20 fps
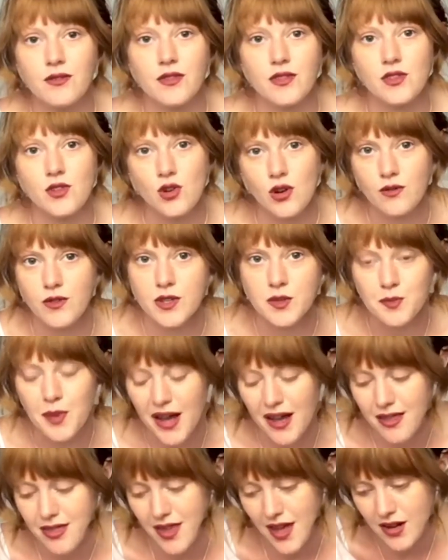the Novice
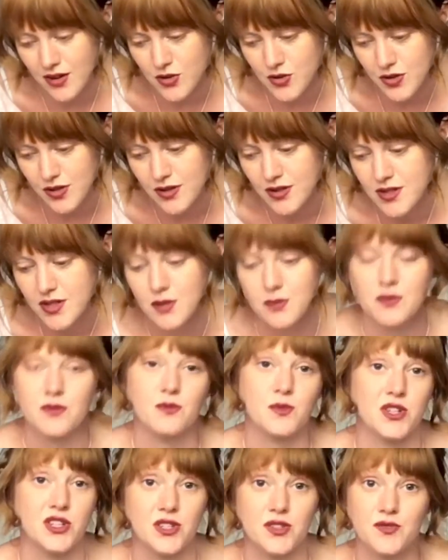Path Entrance,
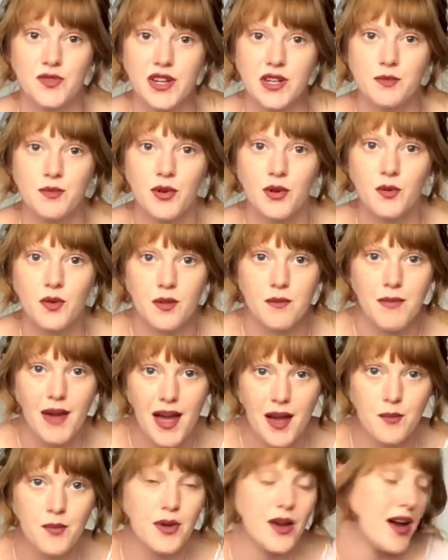which is read a book with a map.